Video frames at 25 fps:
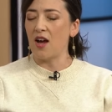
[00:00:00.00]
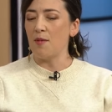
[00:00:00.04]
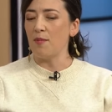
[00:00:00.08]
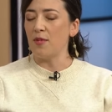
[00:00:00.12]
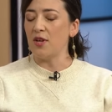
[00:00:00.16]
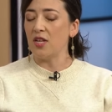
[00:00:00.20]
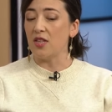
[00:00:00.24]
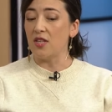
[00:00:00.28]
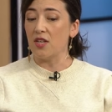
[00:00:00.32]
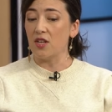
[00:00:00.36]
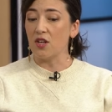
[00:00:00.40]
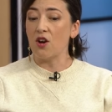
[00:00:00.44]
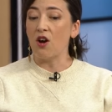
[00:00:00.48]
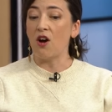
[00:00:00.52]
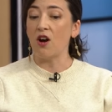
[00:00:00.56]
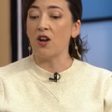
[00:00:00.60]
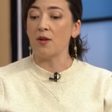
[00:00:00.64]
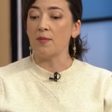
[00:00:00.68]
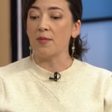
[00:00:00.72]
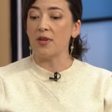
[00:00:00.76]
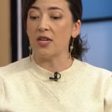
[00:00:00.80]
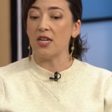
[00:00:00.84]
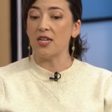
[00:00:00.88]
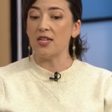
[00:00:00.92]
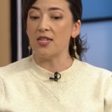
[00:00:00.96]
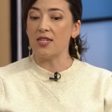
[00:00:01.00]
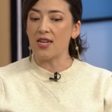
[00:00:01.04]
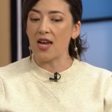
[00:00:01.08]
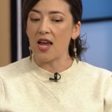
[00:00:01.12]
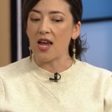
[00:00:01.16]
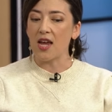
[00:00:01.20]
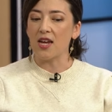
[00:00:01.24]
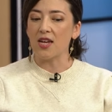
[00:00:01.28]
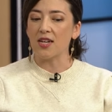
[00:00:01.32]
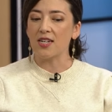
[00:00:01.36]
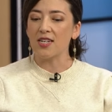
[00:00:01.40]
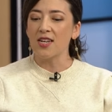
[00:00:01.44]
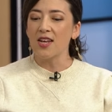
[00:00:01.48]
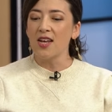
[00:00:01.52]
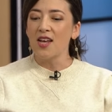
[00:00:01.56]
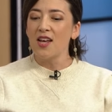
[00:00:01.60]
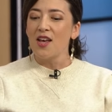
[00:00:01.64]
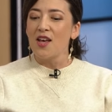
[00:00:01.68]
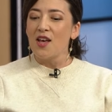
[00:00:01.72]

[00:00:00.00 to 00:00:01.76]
I mean, the economy tanked.